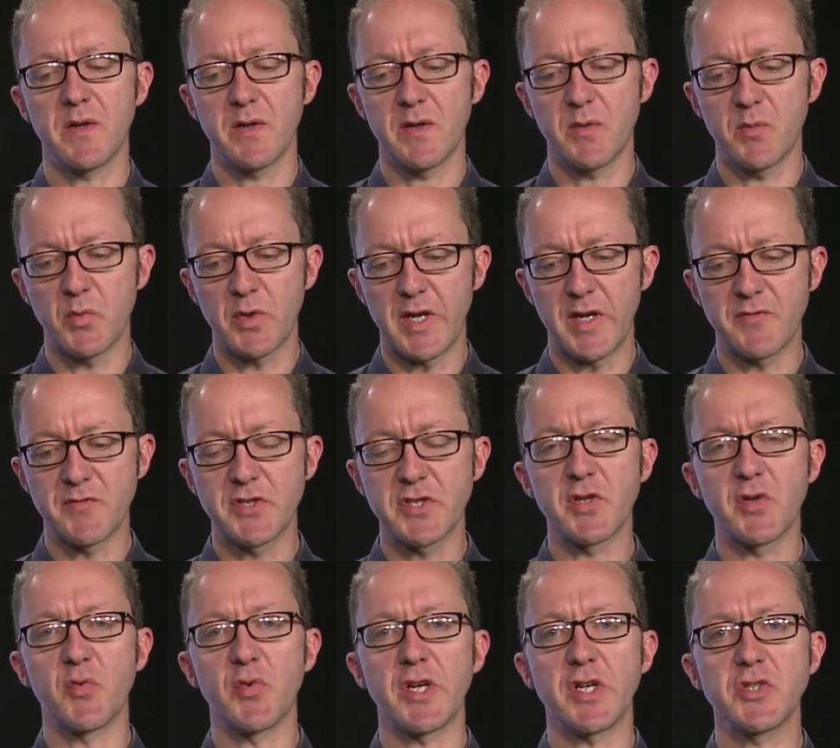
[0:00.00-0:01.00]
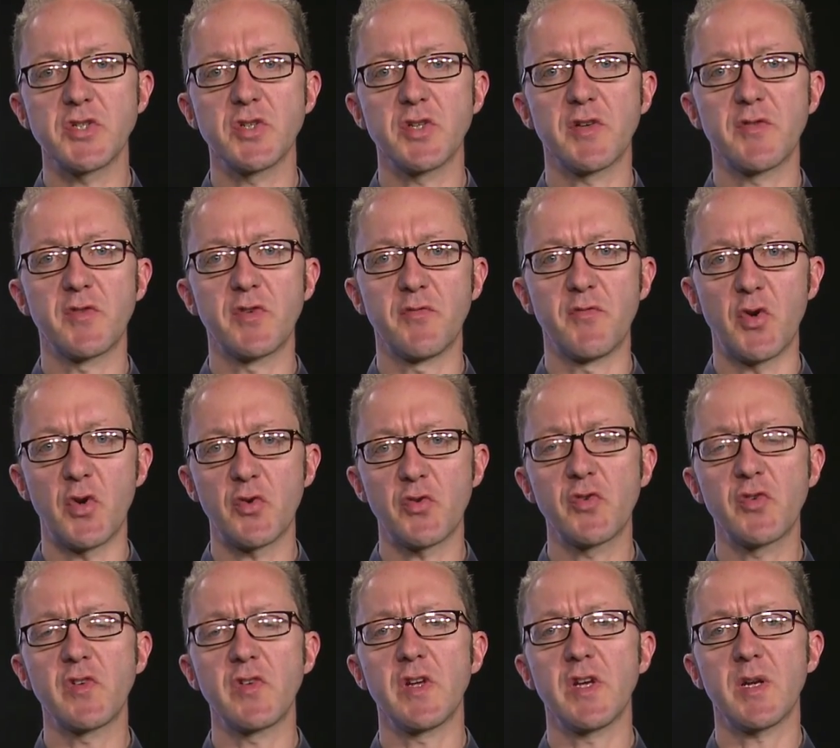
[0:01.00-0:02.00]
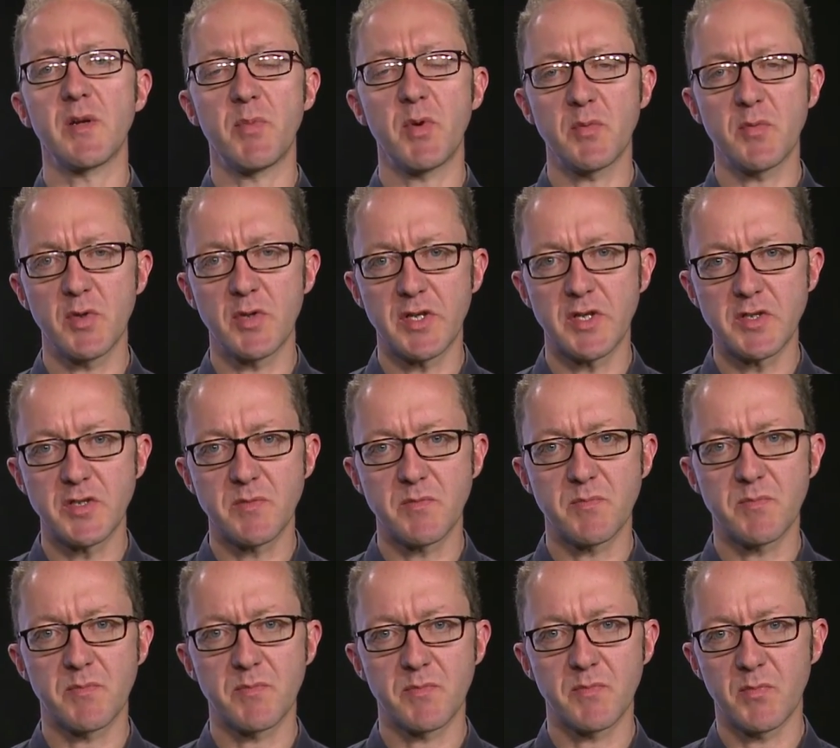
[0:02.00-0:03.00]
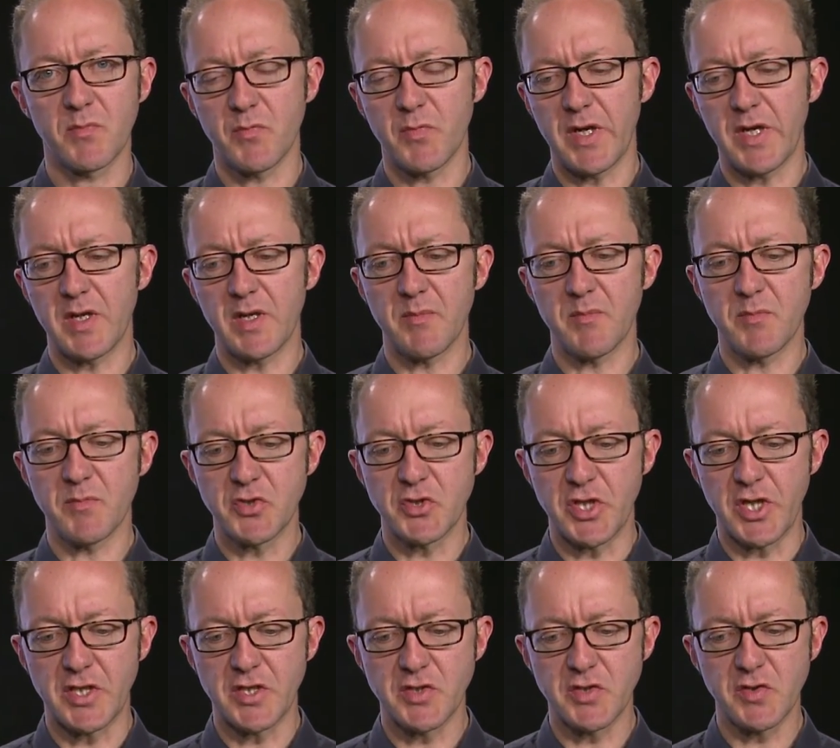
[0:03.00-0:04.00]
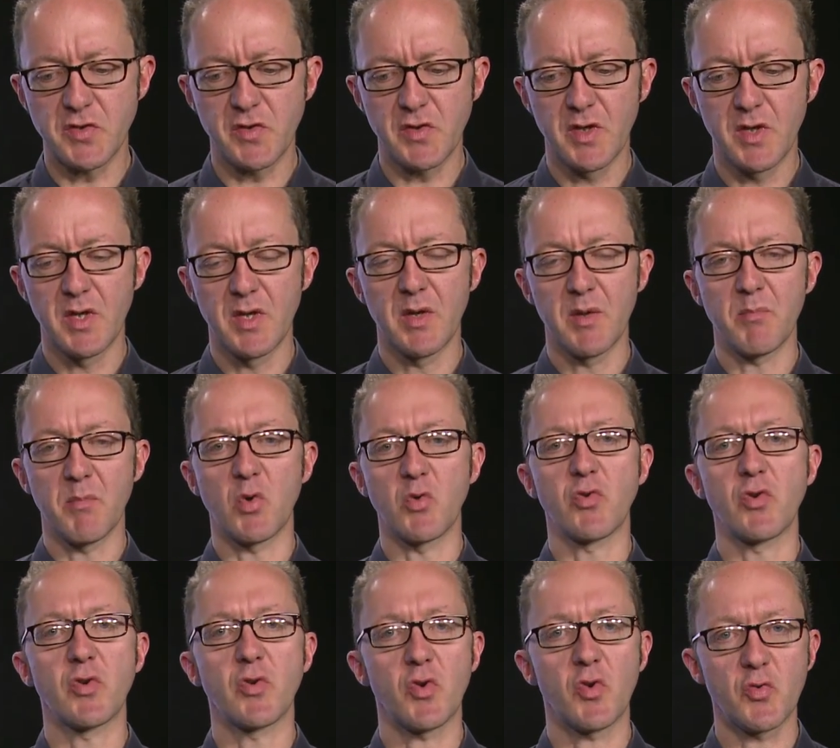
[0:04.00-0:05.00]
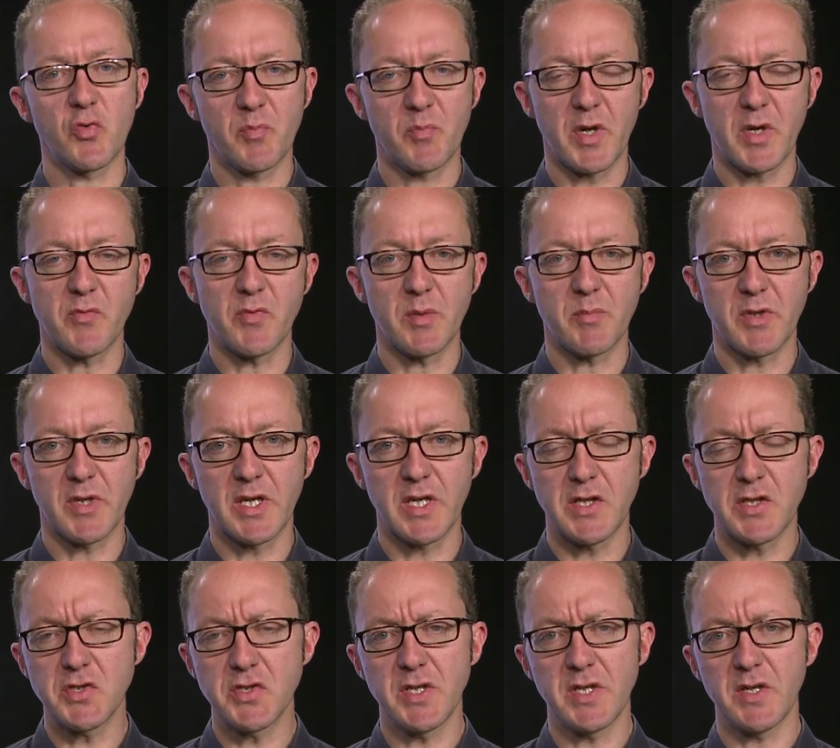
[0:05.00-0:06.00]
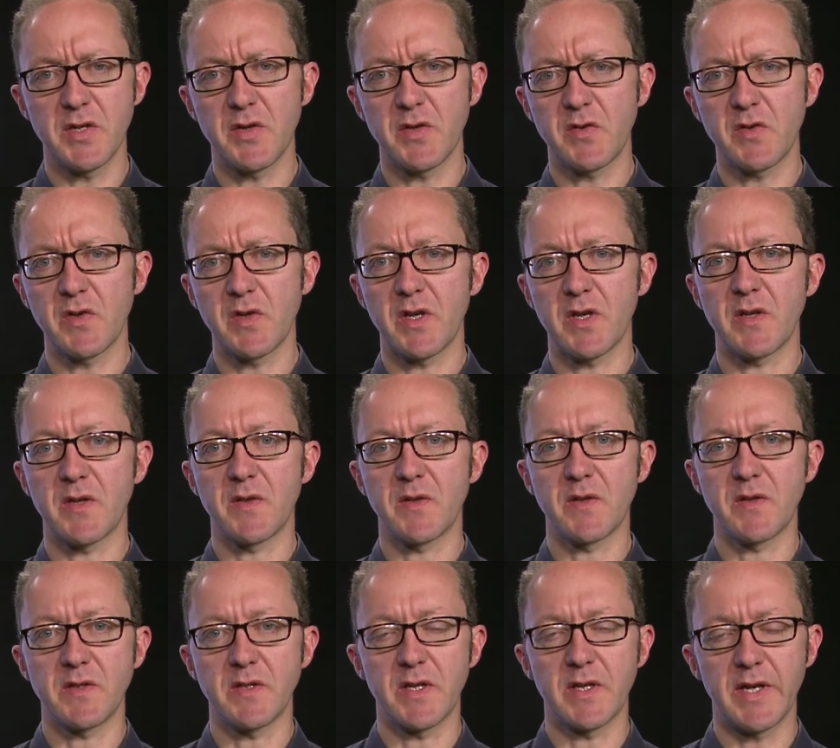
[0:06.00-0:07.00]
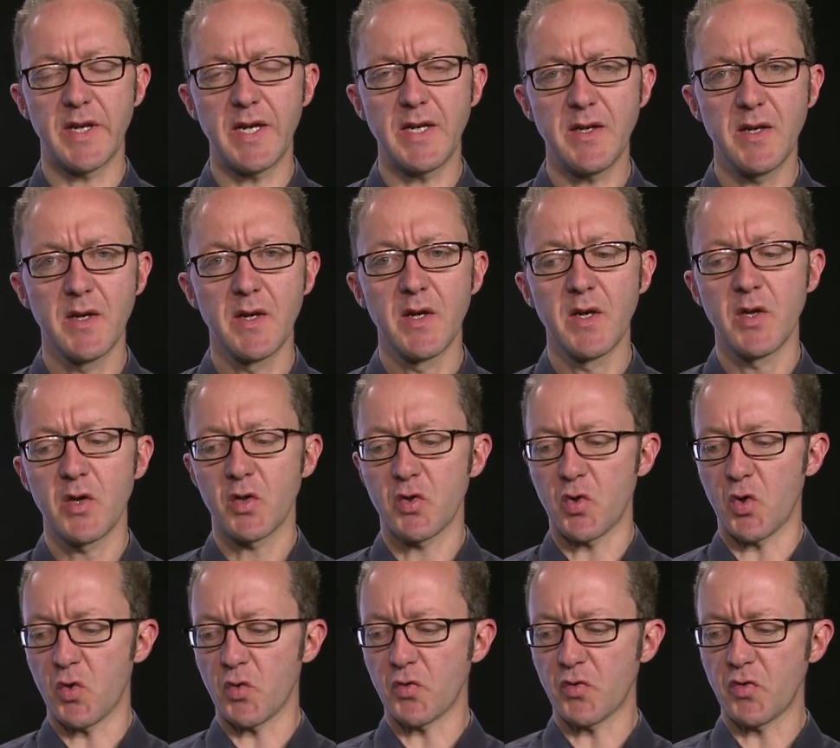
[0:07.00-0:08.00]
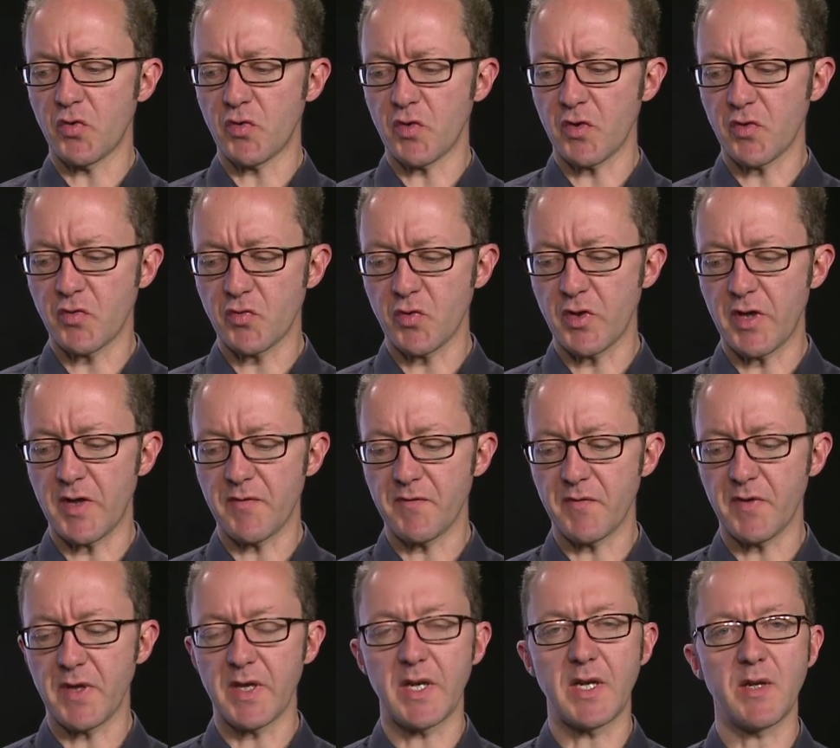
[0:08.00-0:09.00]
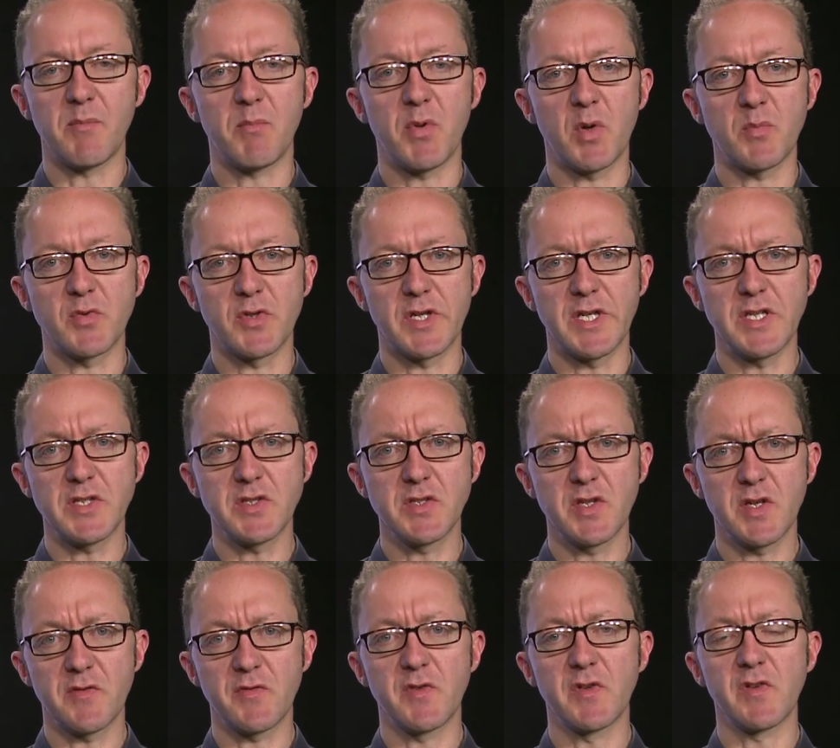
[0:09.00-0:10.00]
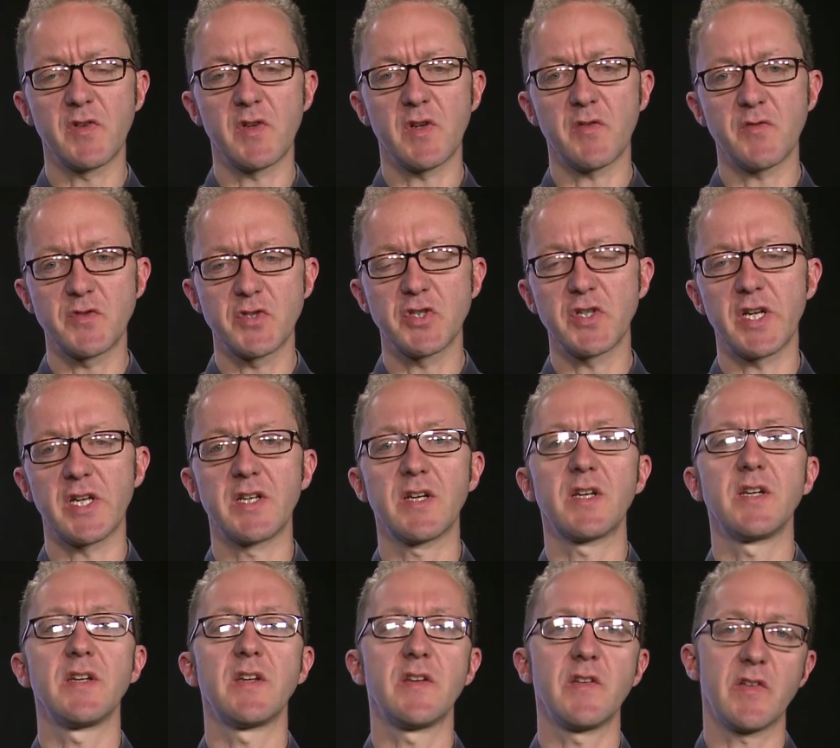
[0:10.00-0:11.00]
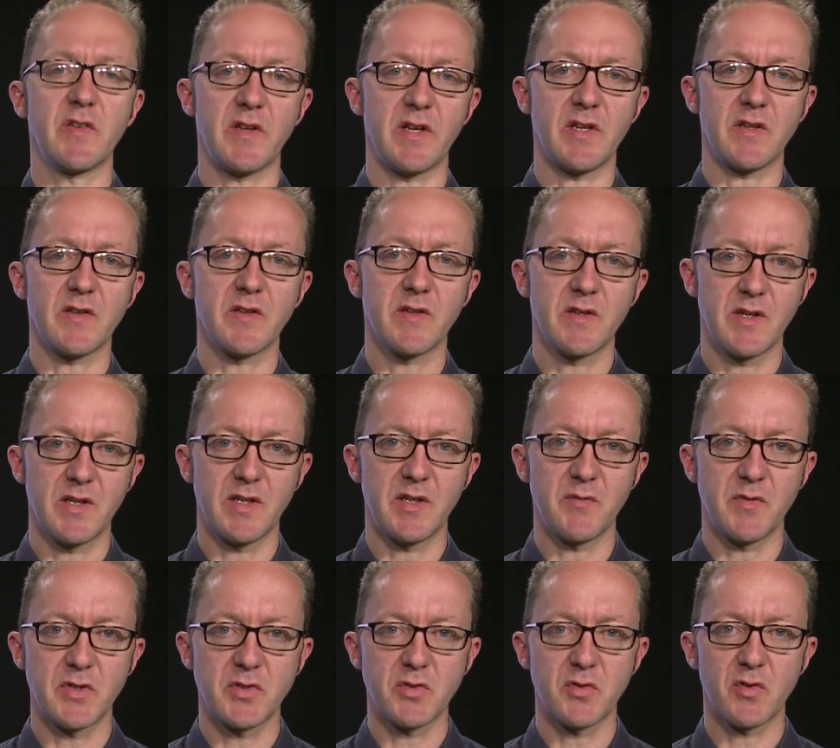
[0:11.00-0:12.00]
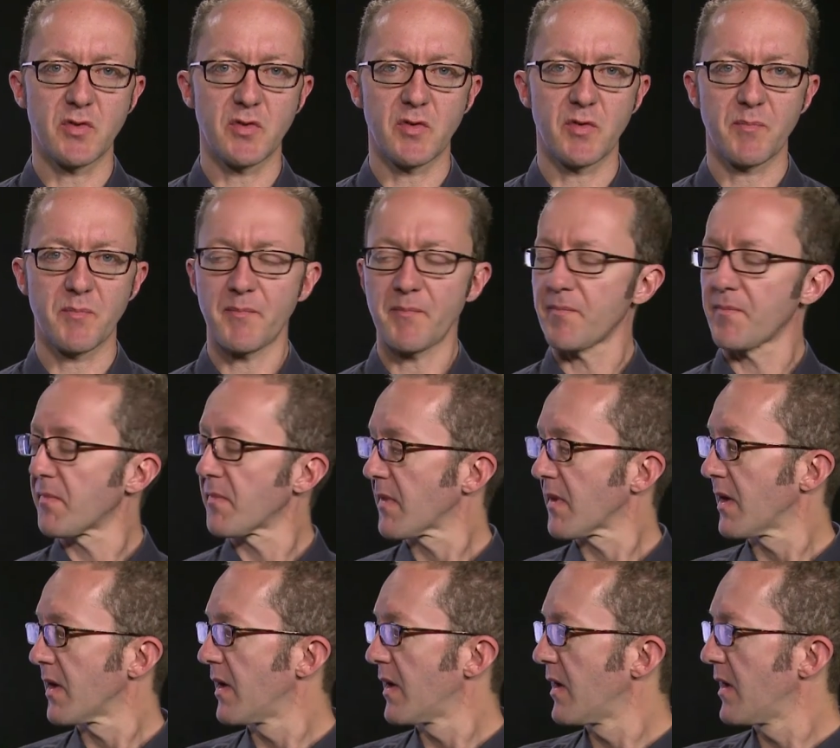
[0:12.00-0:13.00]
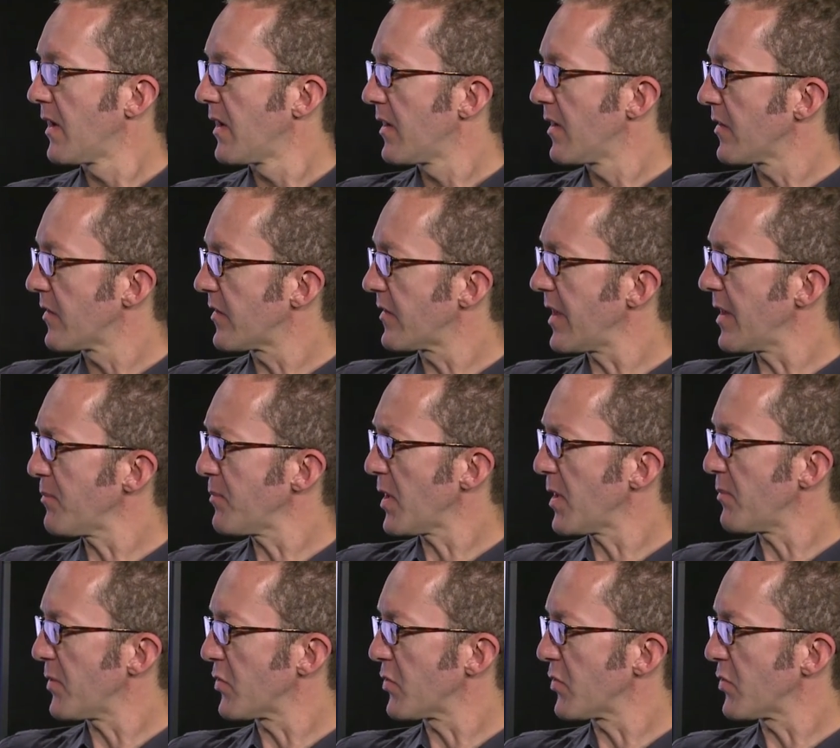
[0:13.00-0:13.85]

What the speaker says: we have generation of diversity in a population. Random changes, mostly caused by replication errors in DNA, causes us to have a population of genetically distinct individuals. Step number